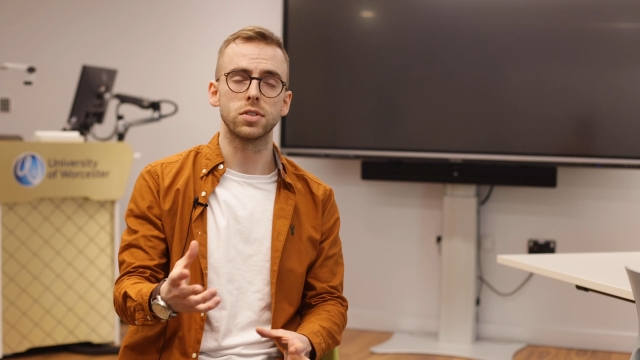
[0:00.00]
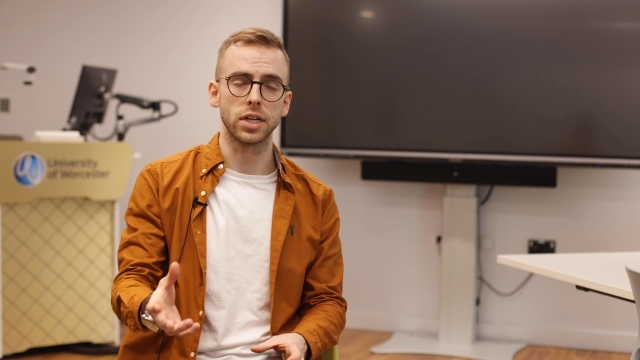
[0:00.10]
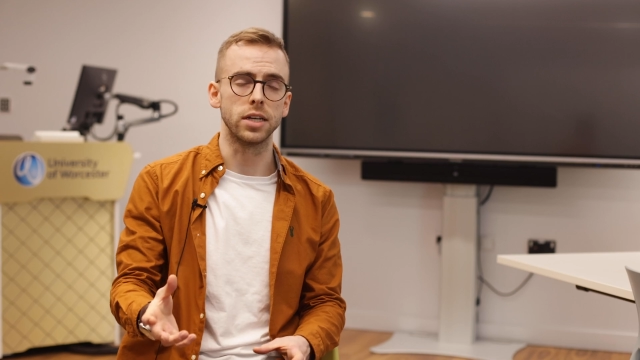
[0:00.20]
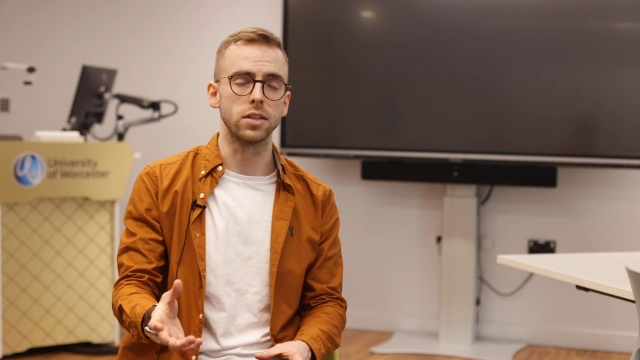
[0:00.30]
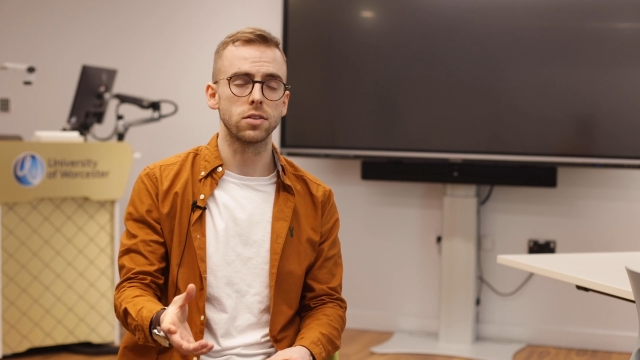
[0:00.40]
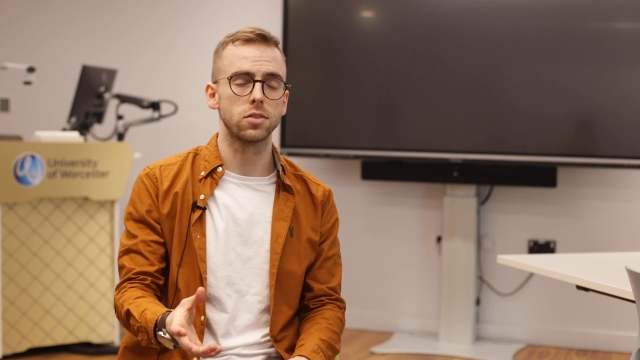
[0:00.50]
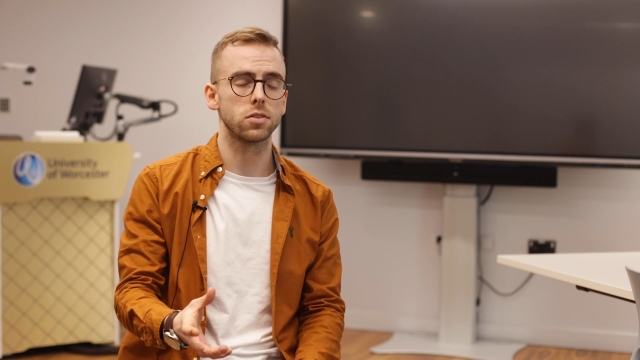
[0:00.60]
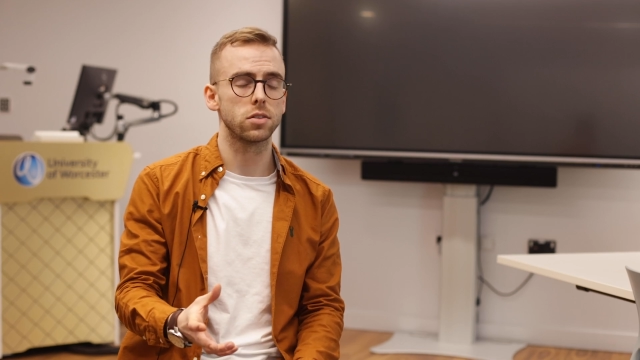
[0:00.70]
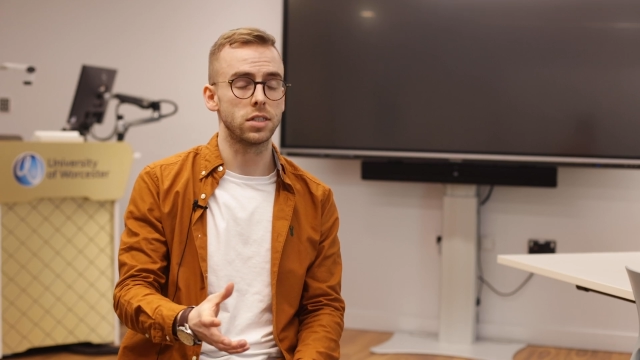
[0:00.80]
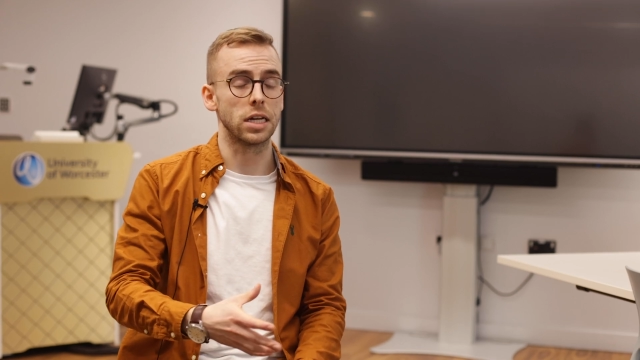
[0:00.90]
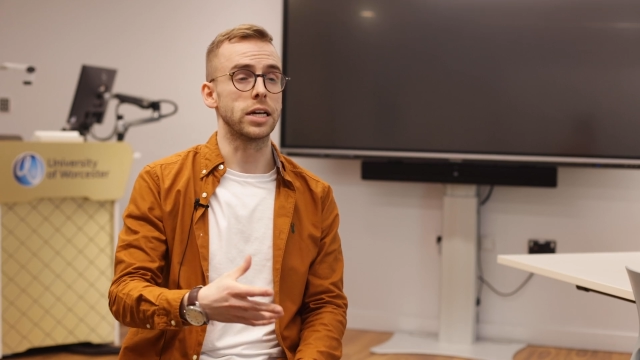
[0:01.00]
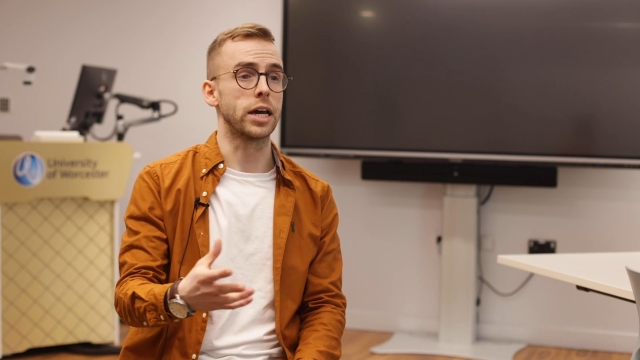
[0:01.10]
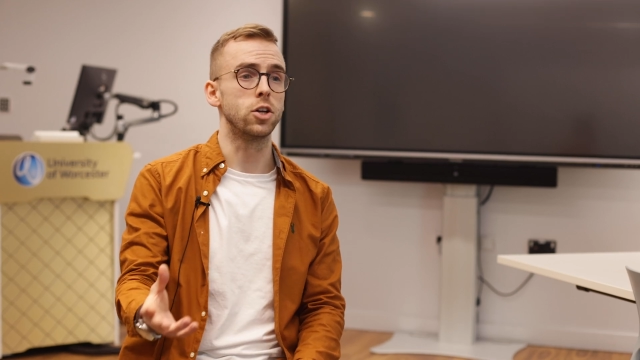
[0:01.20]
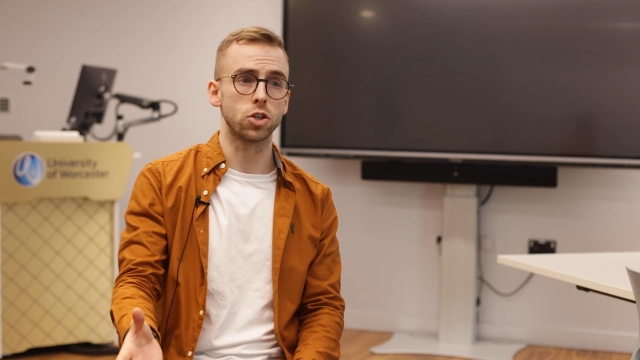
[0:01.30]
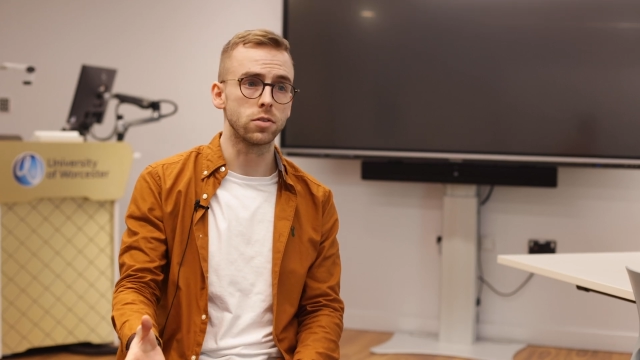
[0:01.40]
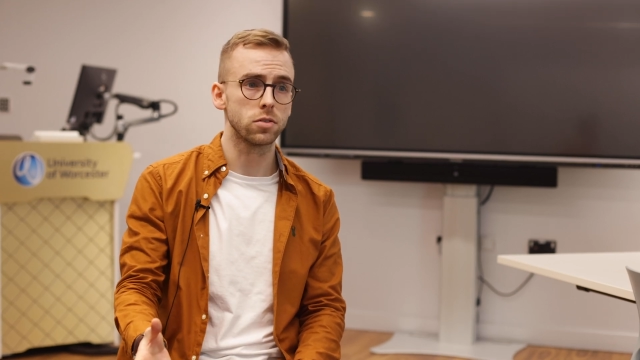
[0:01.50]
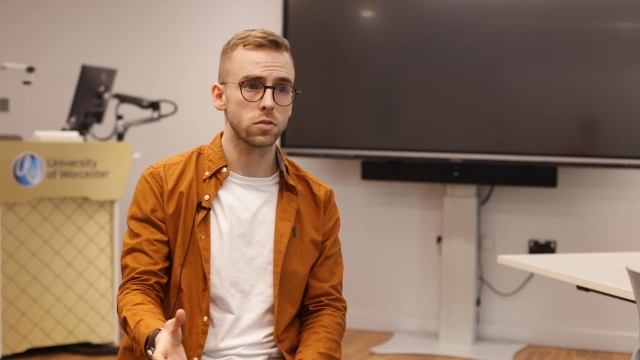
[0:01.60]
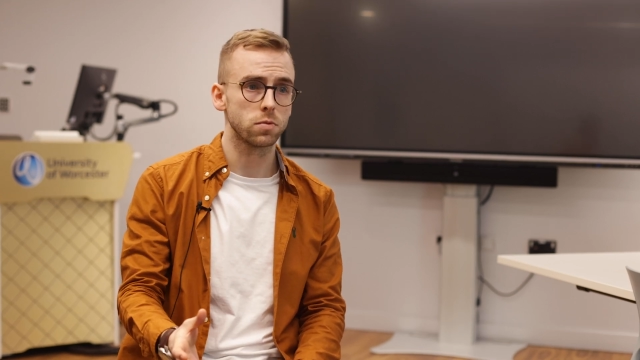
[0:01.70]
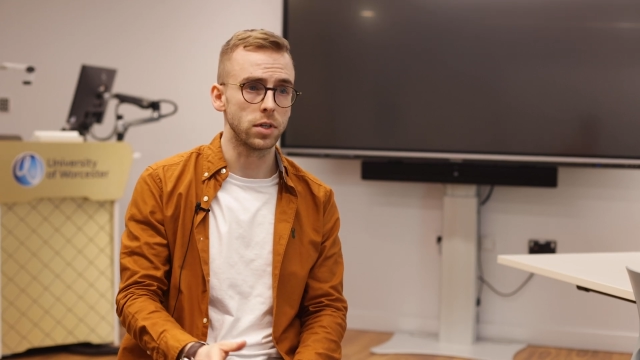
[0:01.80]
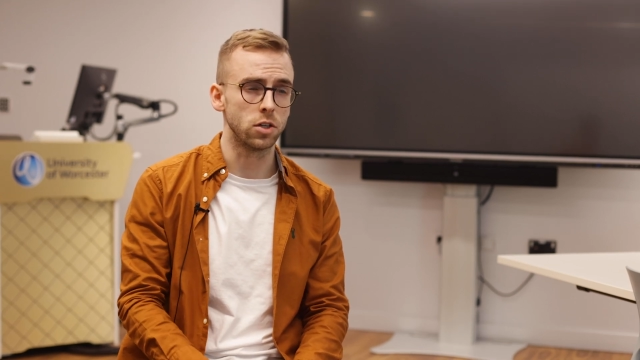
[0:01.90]
states'
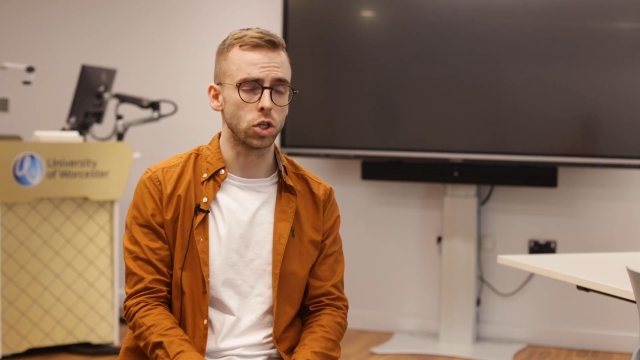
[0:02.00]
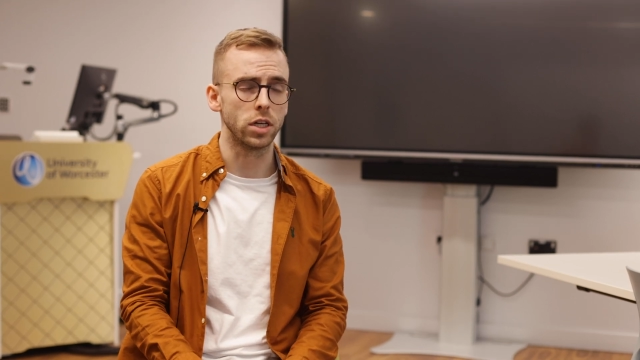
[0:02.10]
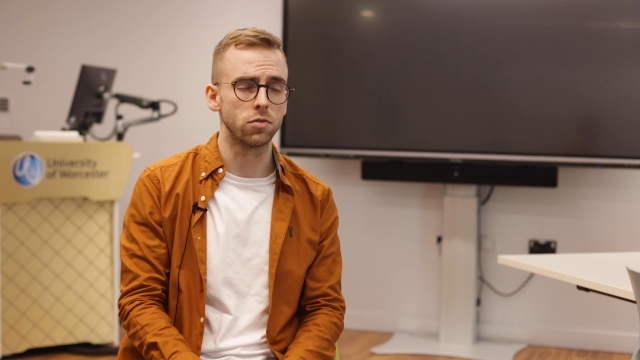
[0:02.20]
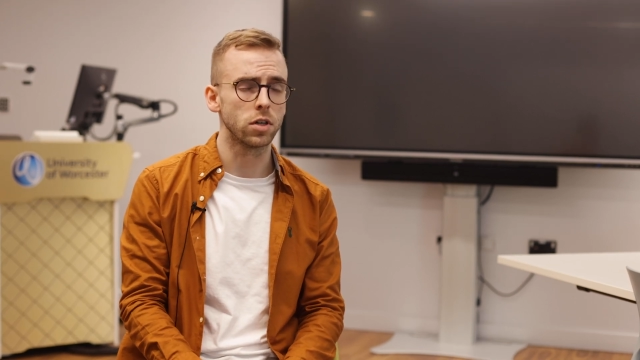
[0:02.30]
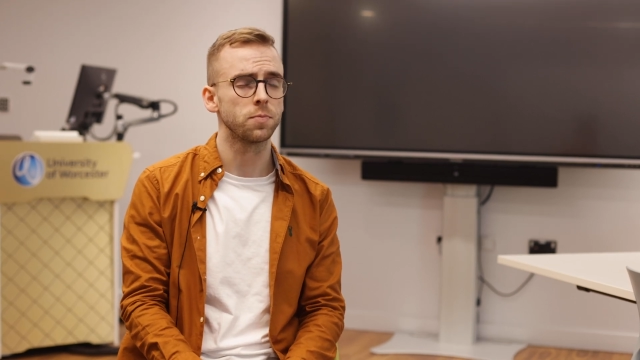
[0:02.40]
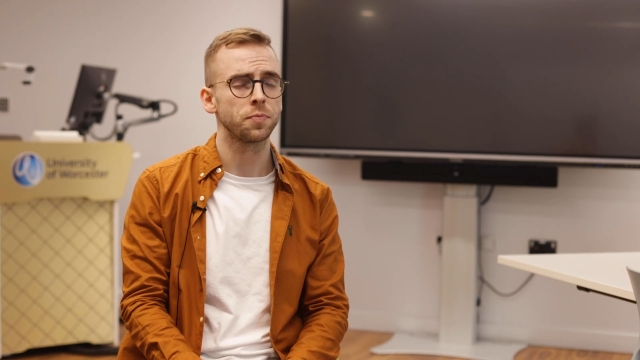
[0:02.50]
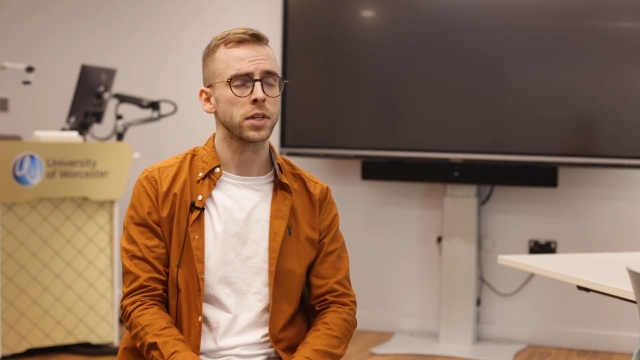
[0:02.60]
delegations in Geneva